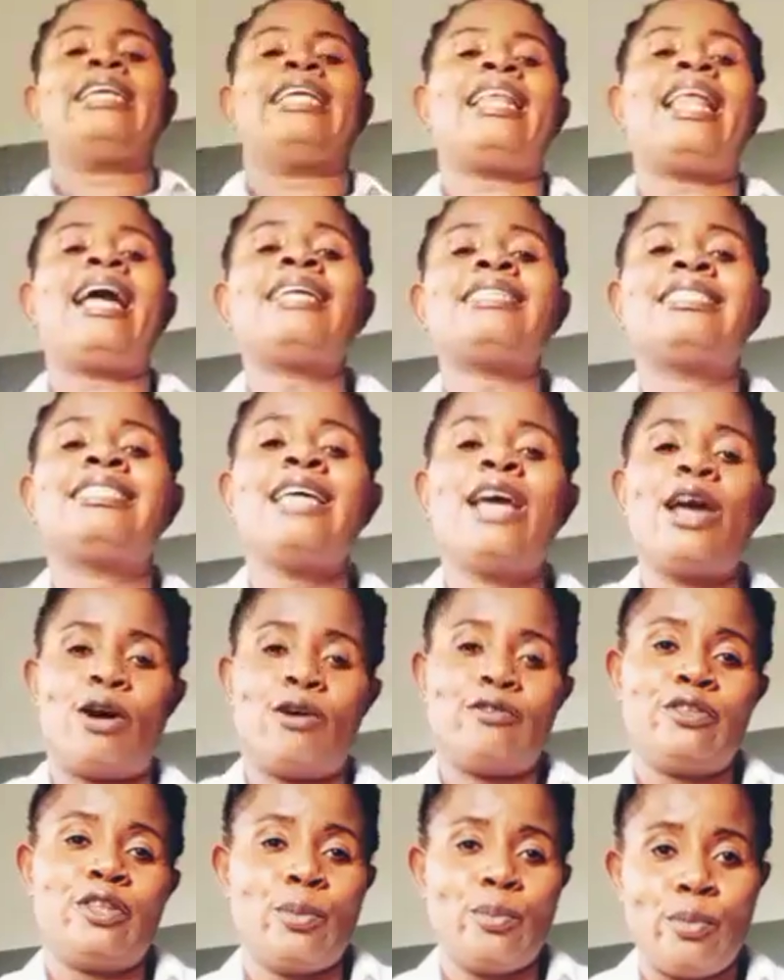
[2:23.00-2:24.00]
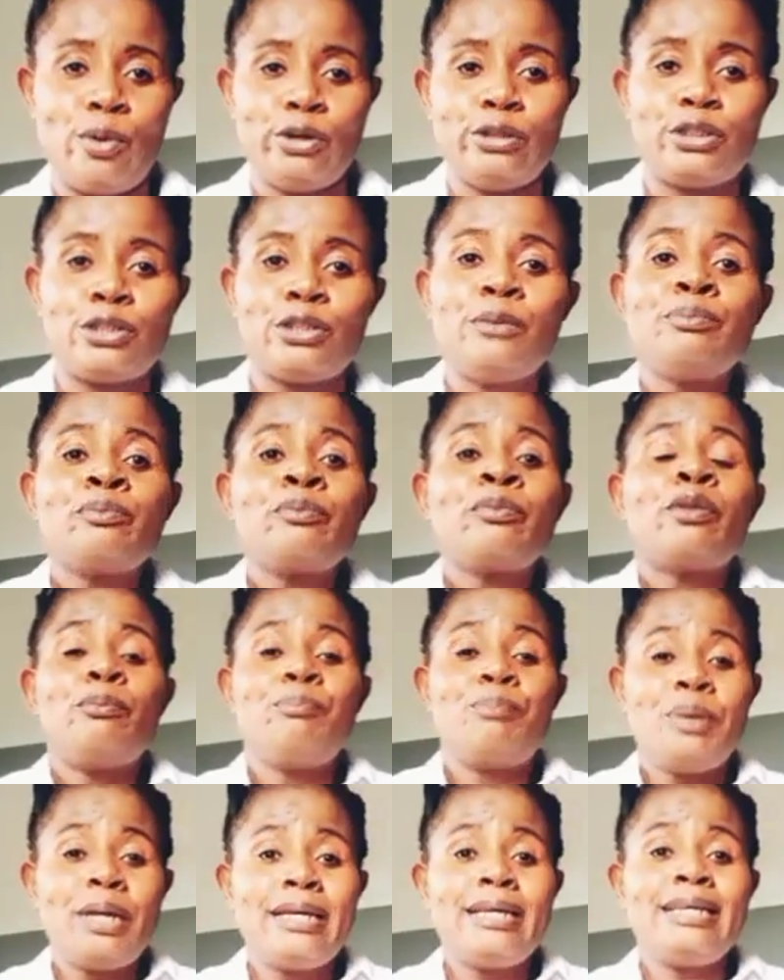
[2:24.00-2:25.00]
the last day of the month,
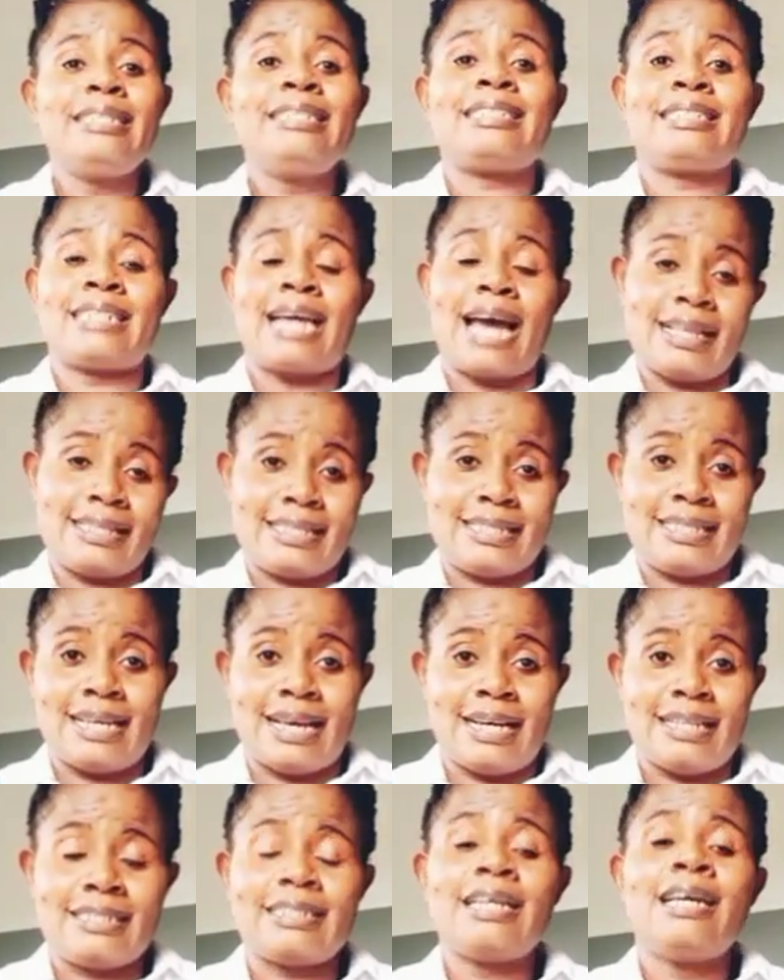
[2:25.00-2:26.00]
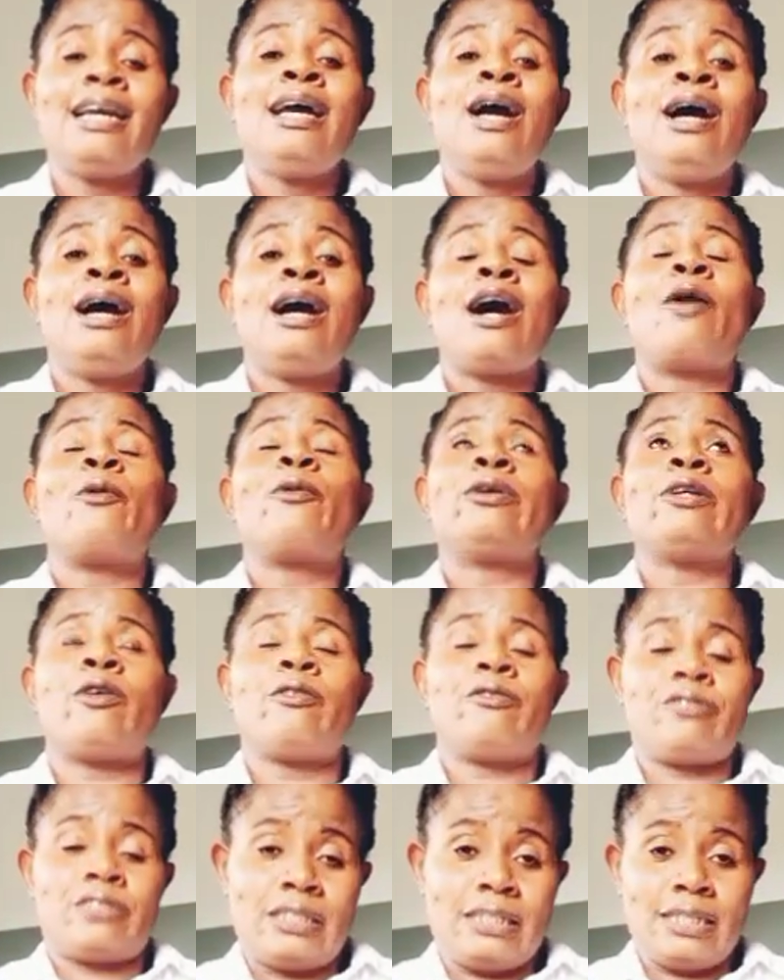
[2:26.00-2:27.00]
being 30th
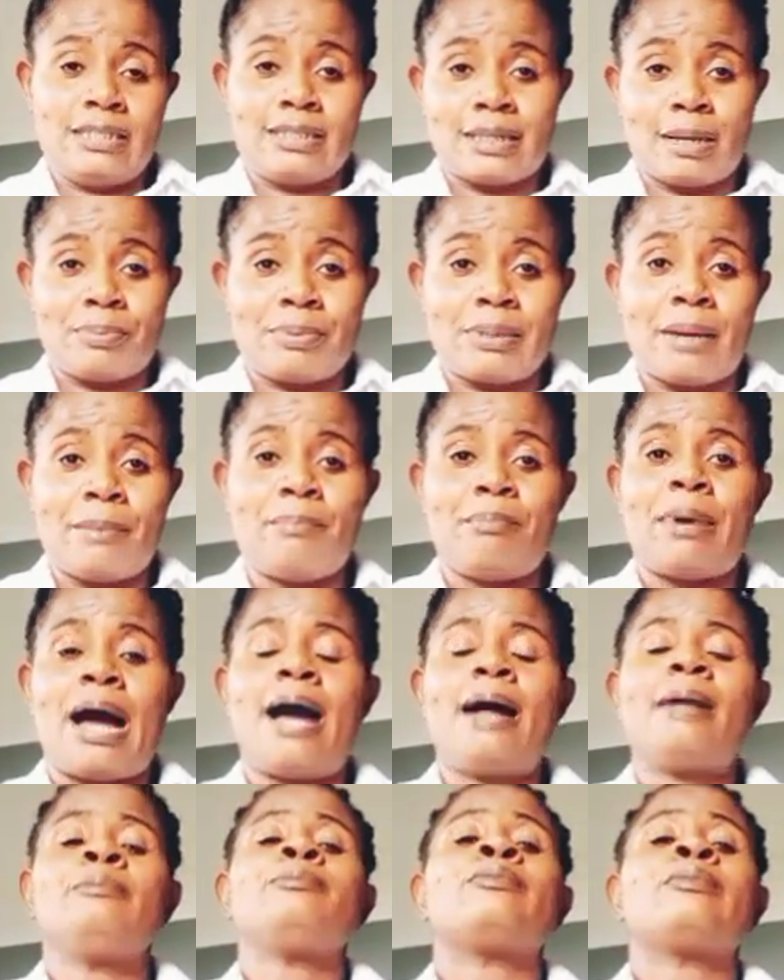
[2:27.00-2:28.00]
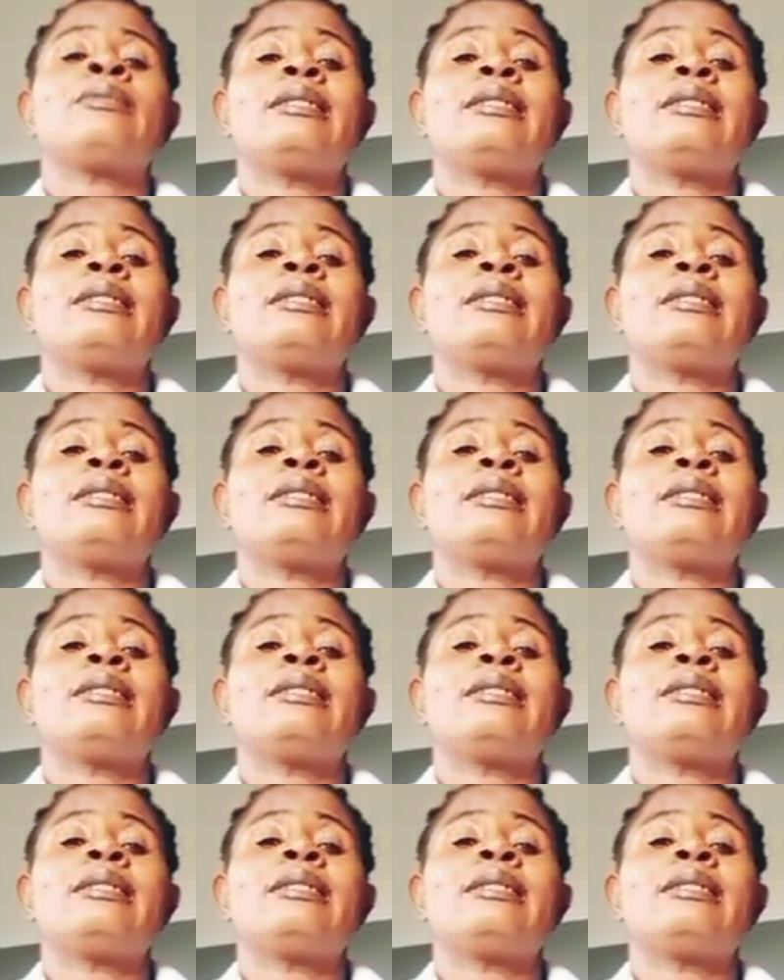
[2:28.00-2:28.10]
of this September,